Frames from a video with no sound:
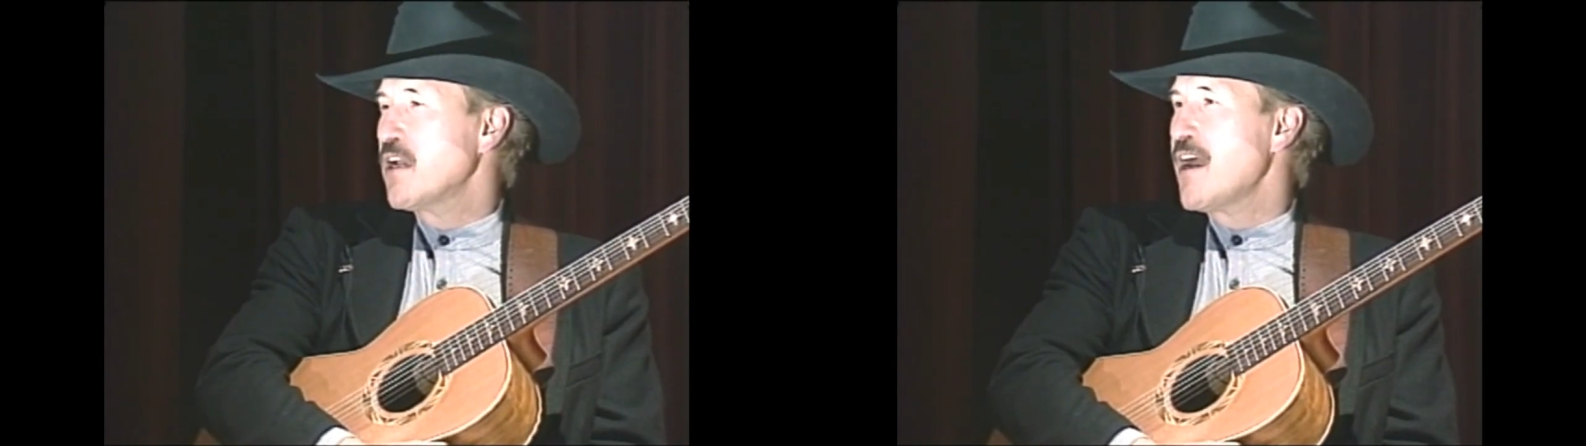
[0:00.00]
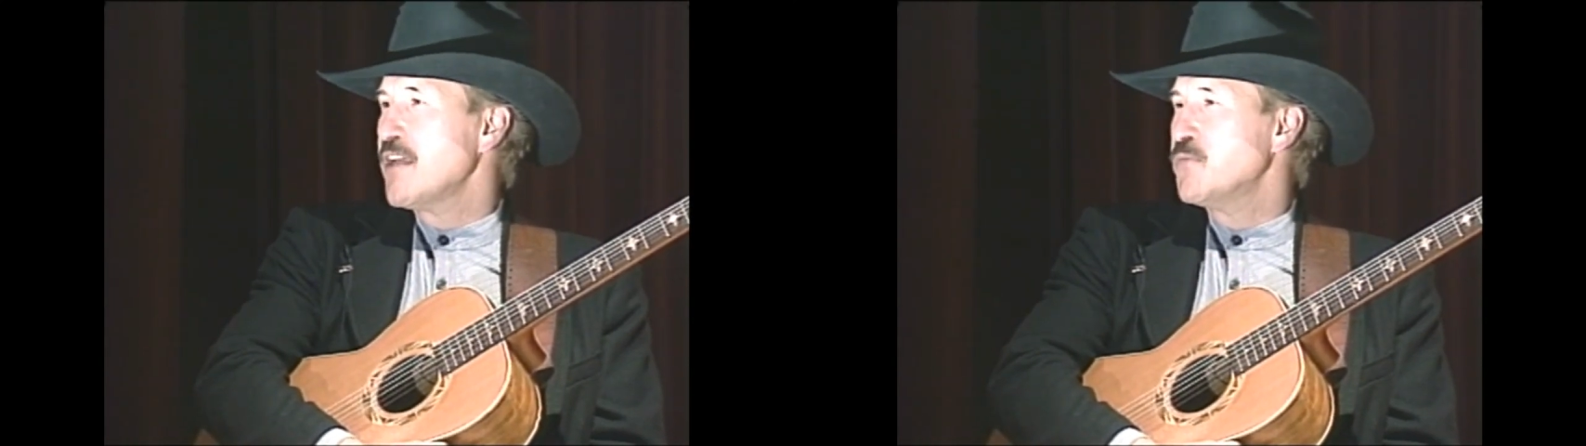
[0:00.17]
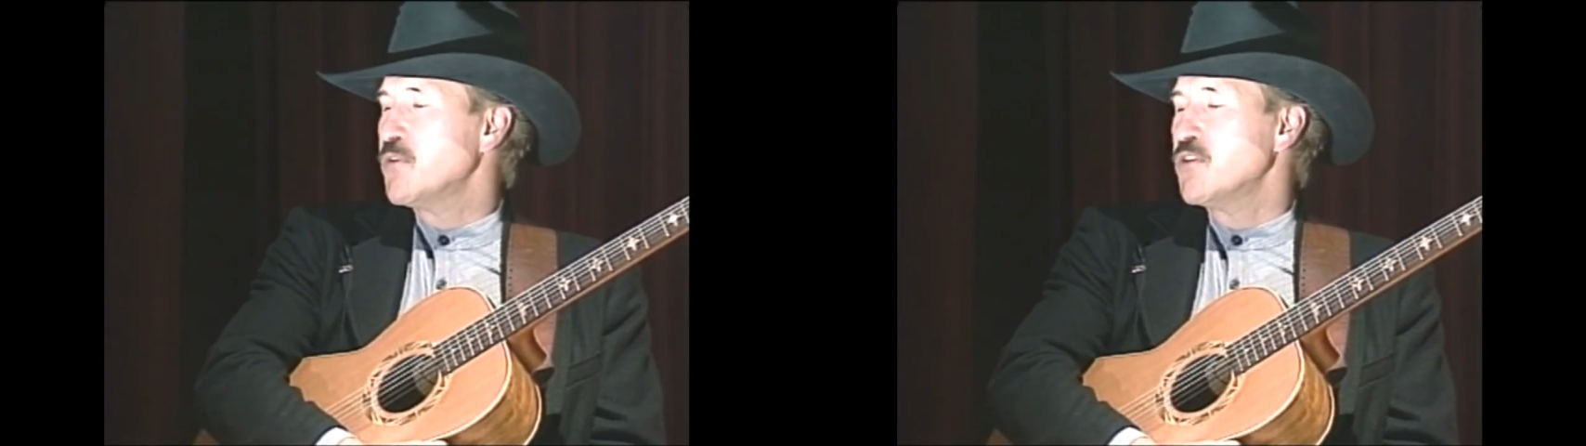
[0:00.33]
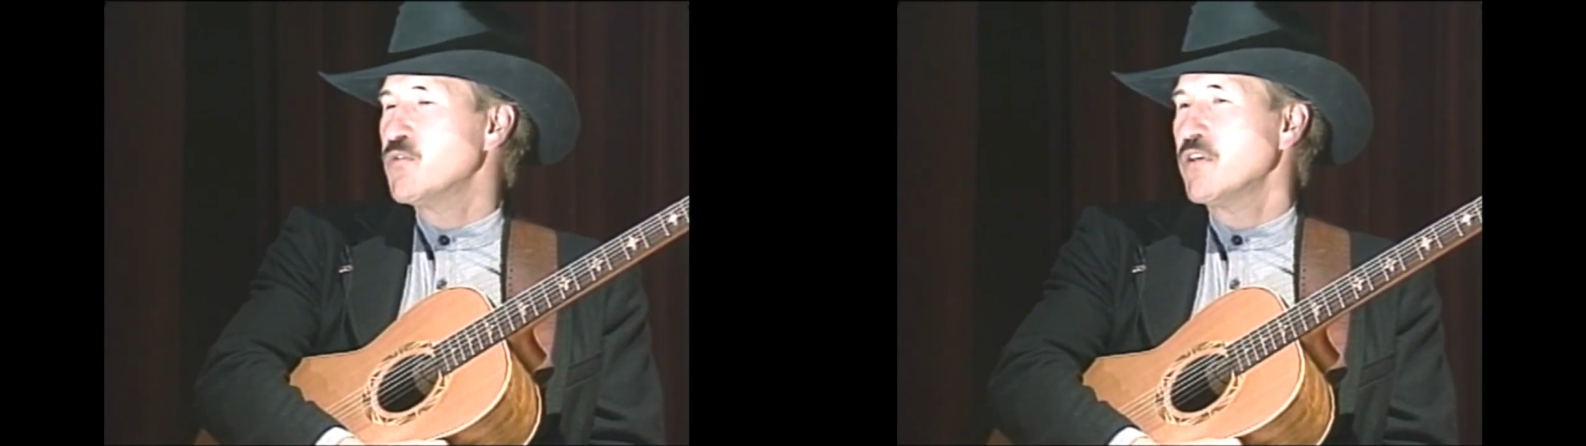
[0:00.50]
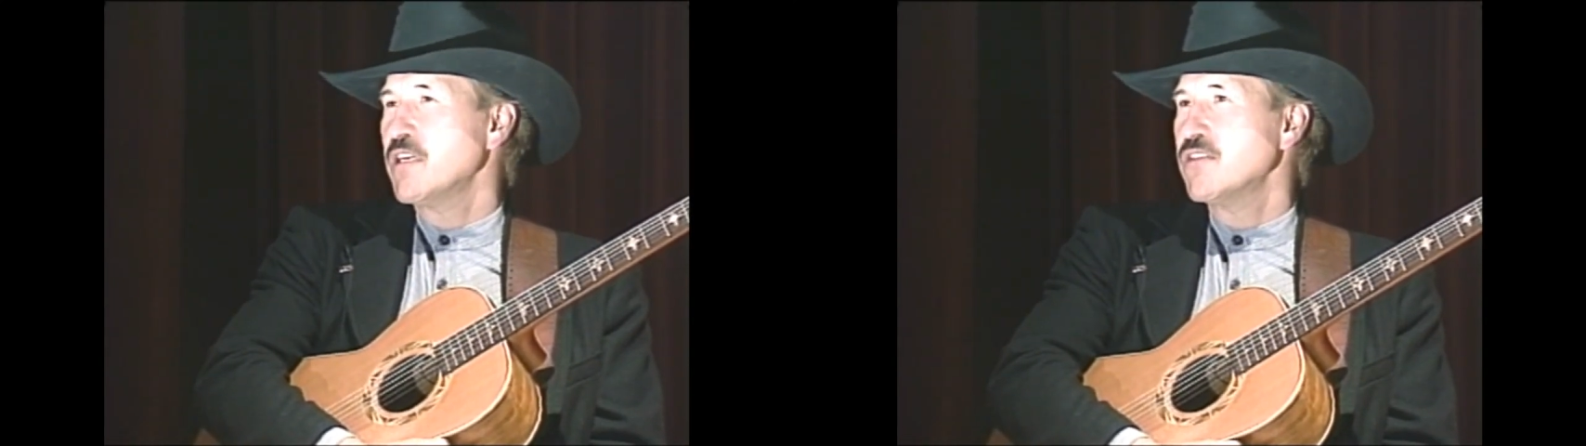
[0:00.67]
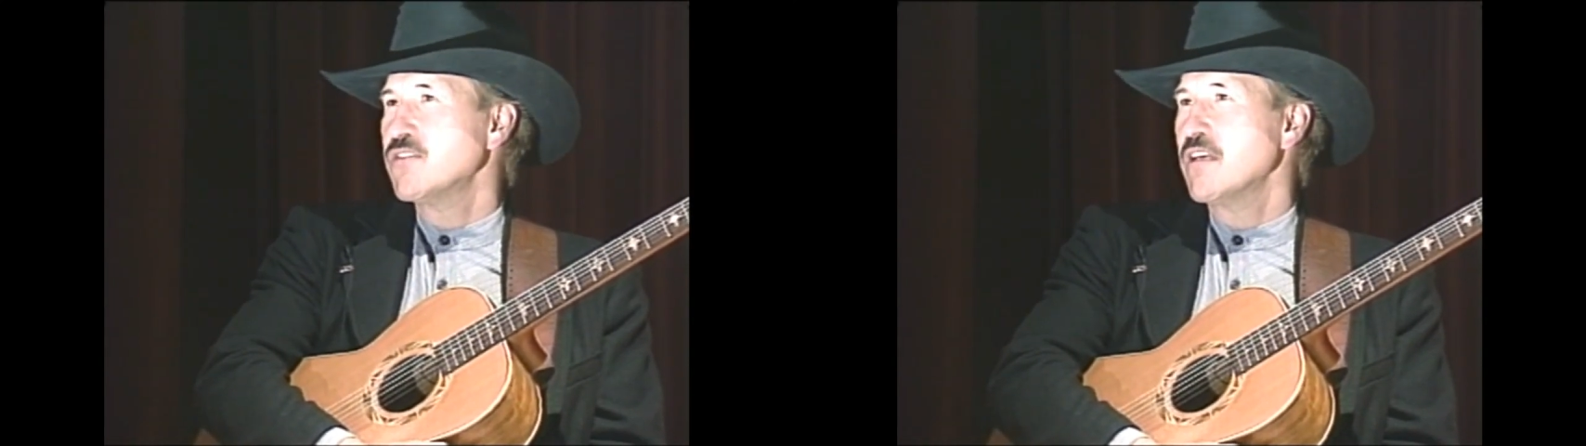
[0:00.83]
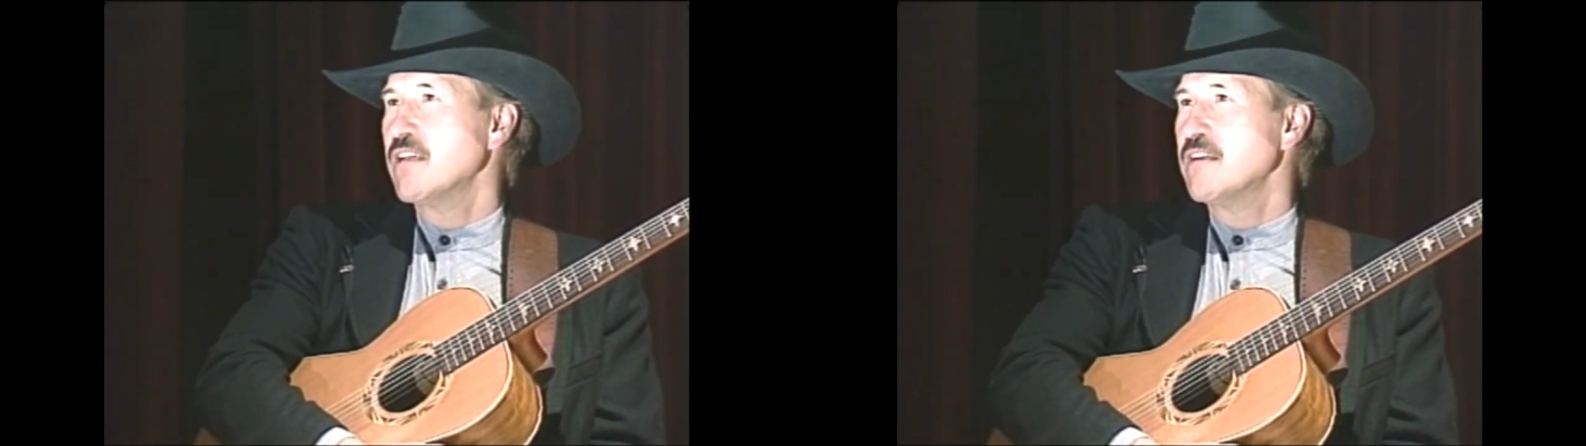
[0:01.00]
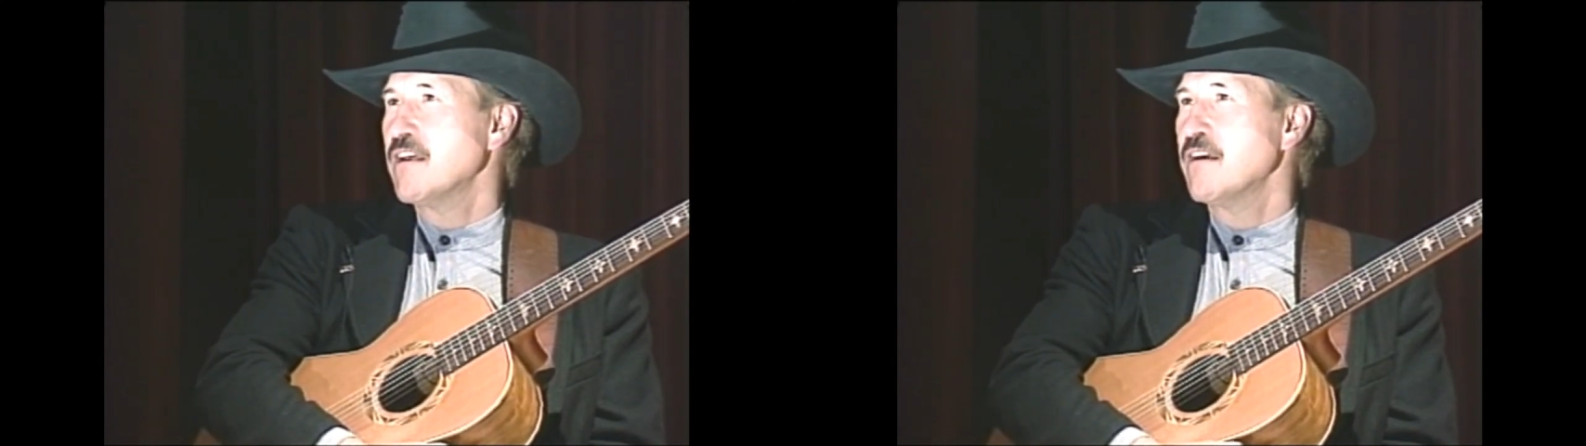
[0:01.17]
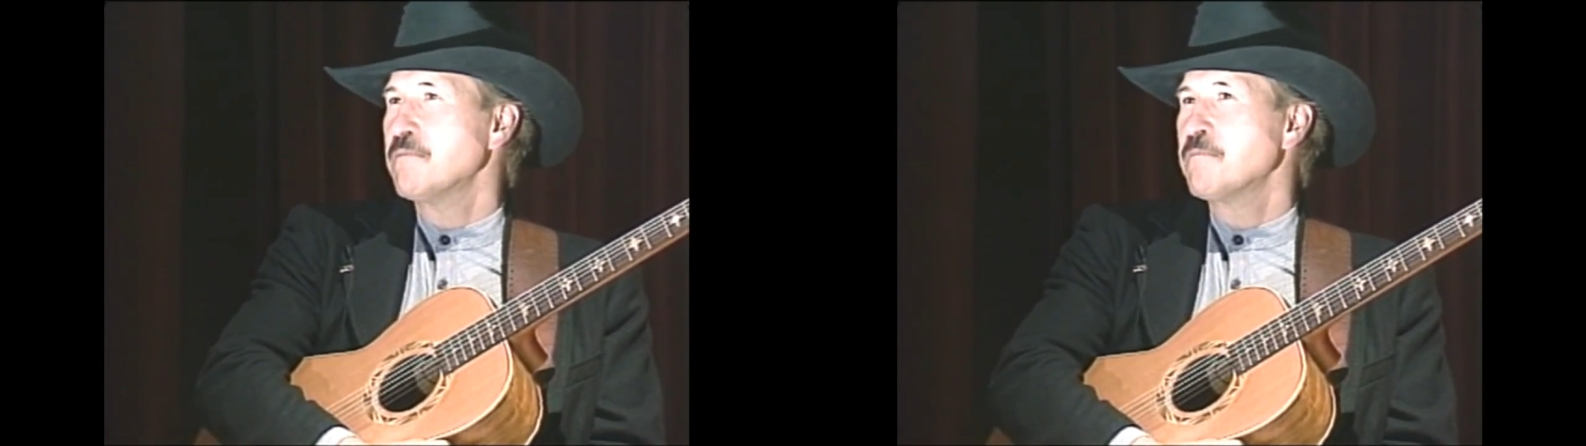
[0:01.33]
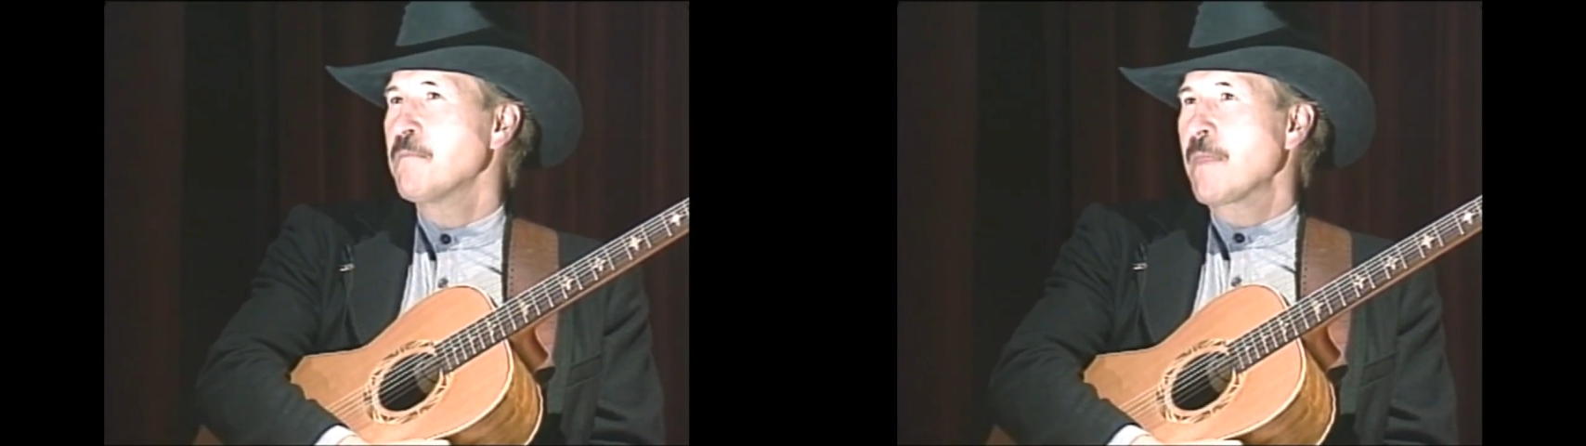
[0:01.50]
cottonwood trees and, uh,